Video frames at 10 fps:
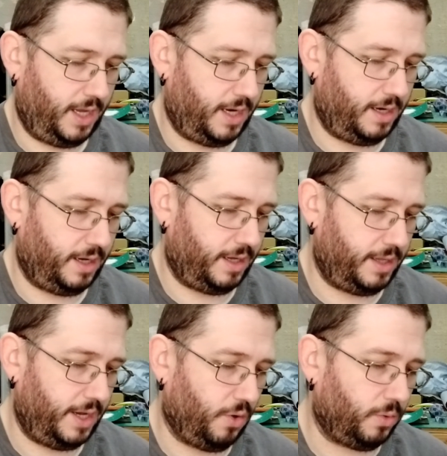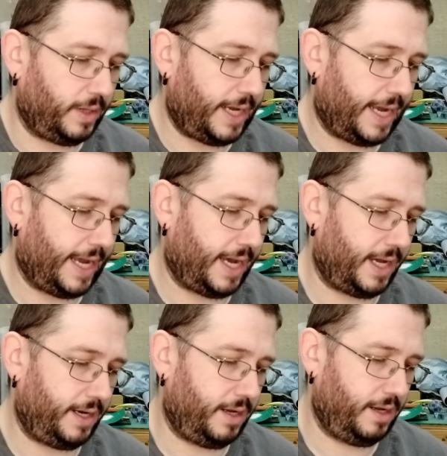they only
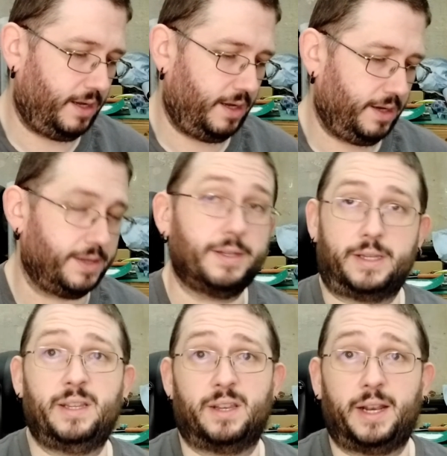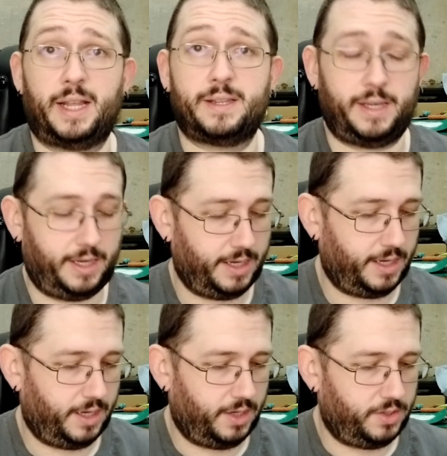had, because it's on Etsy,
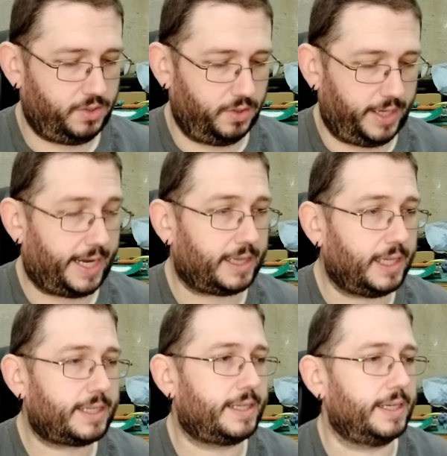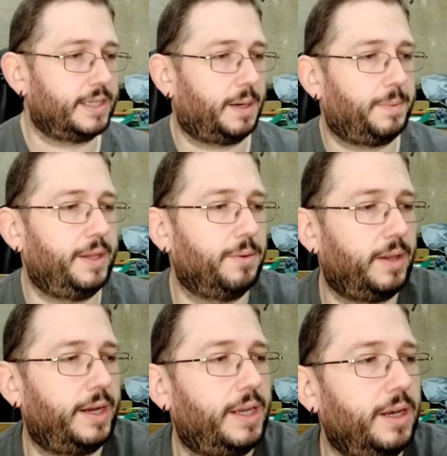so they had listings up, and they
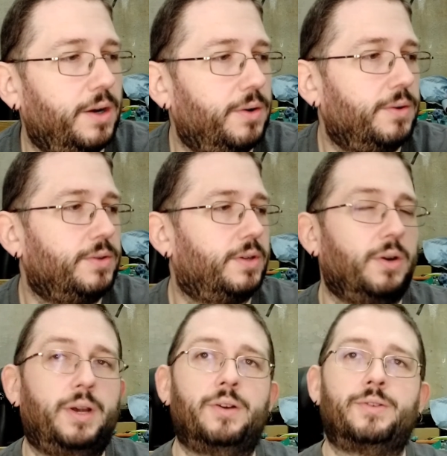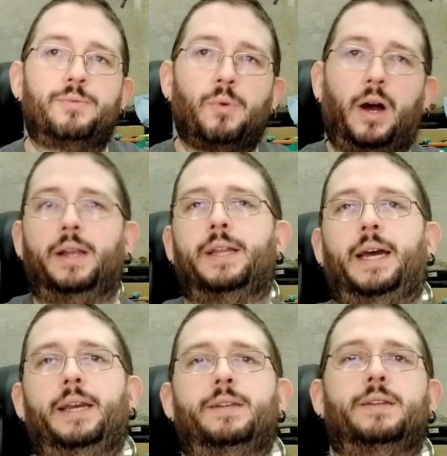were like, so here's raw
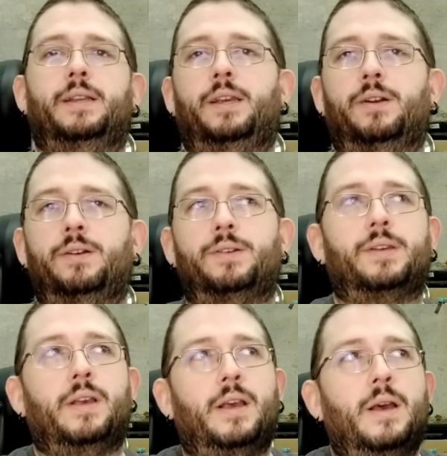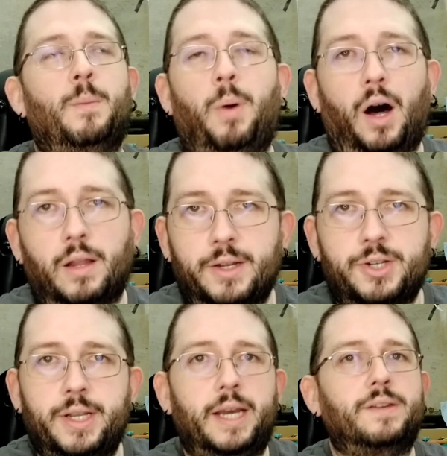dice, and here's
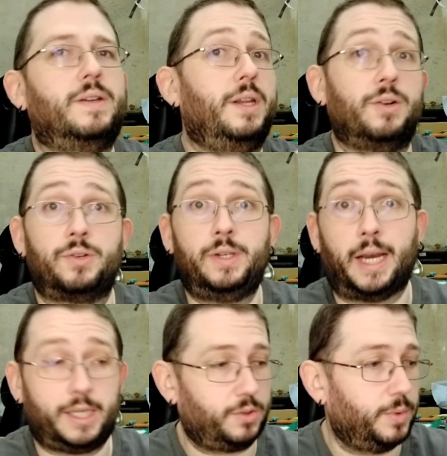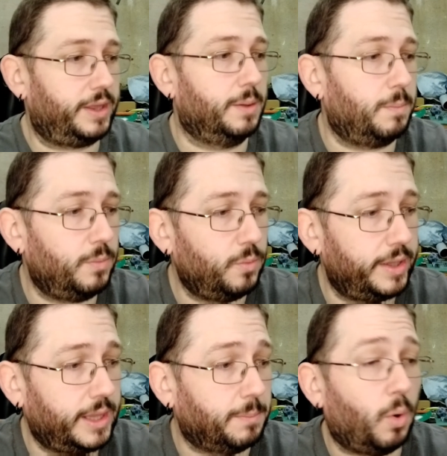polished dice, and here's dice with the
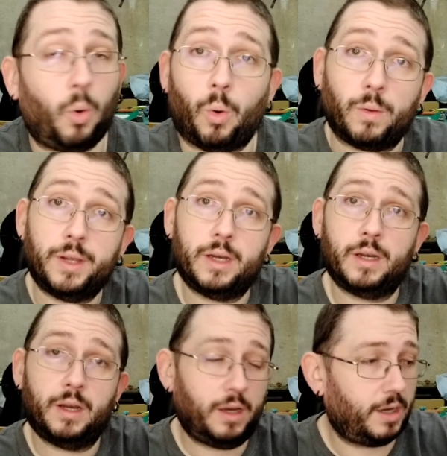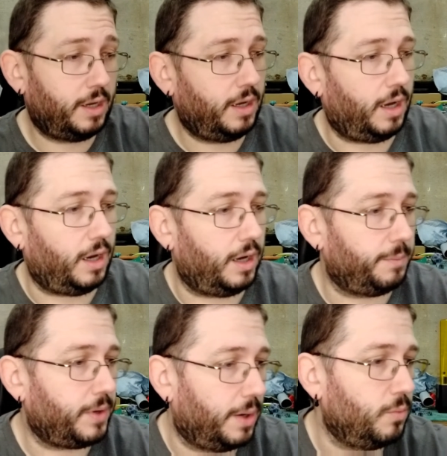mold,
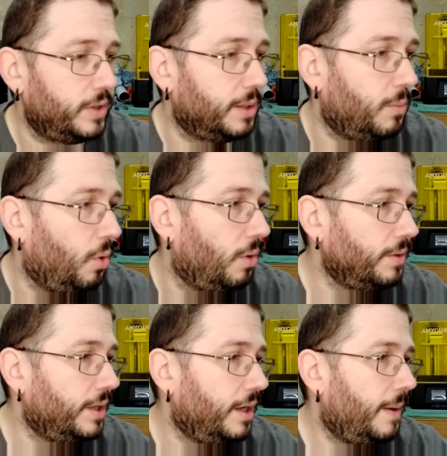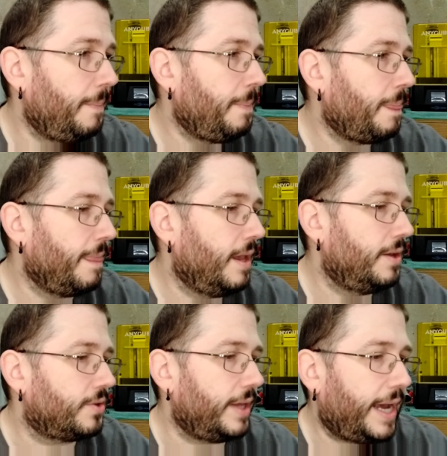come with the mold.
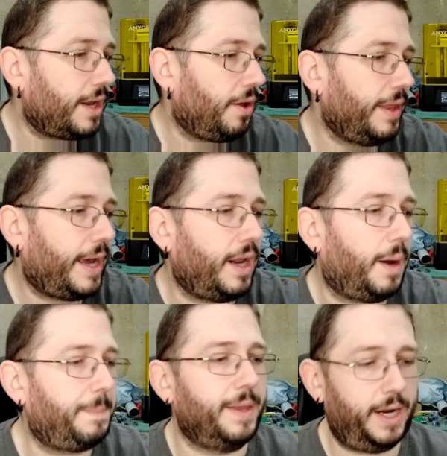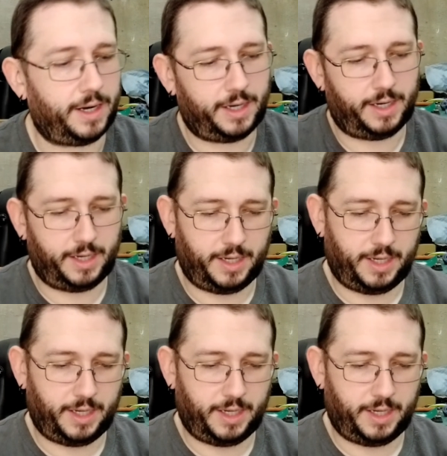So they had all that up there,